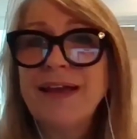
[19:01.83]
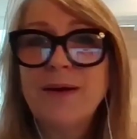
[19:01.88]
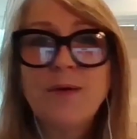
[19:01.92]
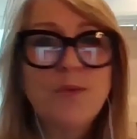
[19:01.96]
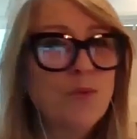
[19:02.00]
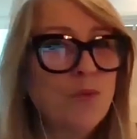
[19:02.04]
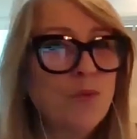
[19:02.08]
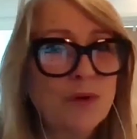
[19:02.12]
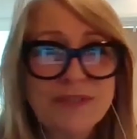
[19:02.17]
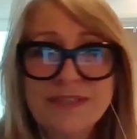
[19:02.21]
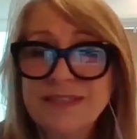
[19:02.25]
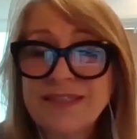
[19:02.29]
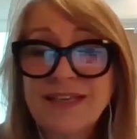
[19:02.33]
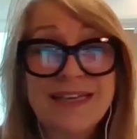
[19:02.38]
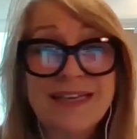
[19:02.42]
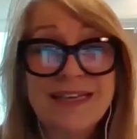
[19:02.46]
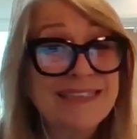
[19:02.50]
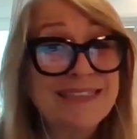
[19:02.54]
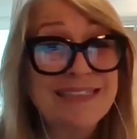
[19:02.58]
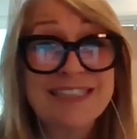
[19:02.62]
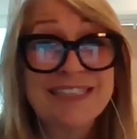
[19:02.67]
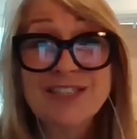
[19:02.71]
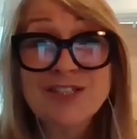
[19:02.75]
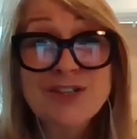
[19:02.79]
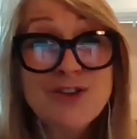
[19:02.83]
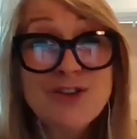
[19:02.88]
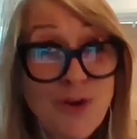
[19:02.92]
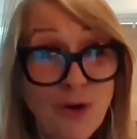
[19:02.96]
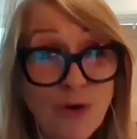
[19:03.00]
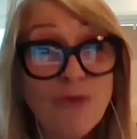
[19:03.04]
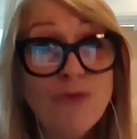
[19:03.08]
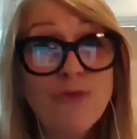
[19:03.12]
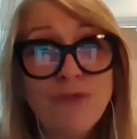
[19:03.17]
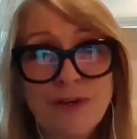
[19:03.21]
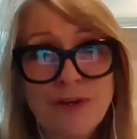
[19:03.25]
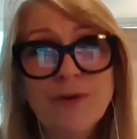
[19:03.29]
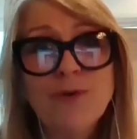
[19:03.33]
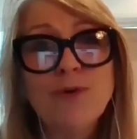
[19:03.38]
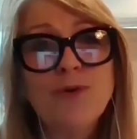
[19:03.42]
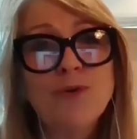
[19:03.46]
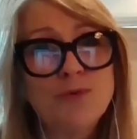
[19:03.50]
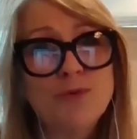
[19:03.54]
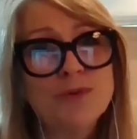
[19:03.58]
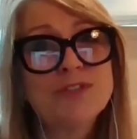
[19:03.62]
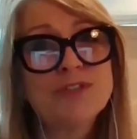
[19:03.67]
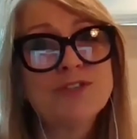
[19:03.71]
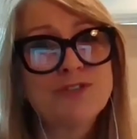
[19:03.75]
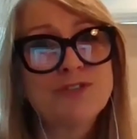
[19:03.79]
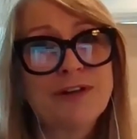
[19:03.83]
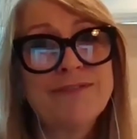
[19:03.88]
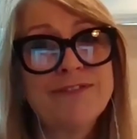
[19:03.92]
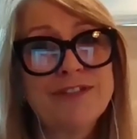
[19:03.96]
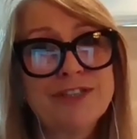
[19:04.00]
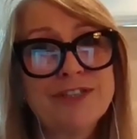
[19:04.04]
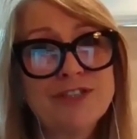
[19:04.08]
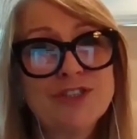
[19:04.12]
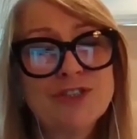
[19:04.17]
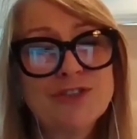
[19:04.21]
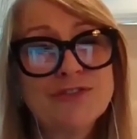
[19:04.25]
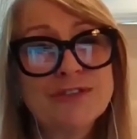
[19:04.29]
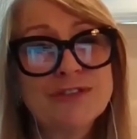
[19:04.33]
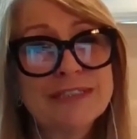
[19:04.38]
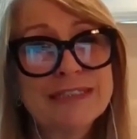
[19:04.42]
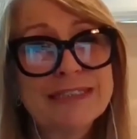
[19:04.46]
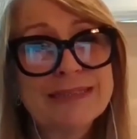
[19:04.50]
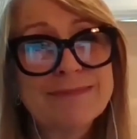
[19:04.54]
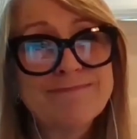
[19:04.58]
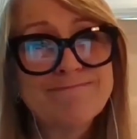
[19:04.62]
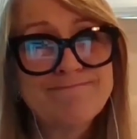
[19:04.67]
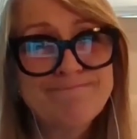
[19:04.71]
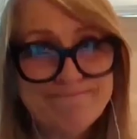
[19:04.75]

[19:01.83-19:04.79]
one size does not fit all with travel insurance.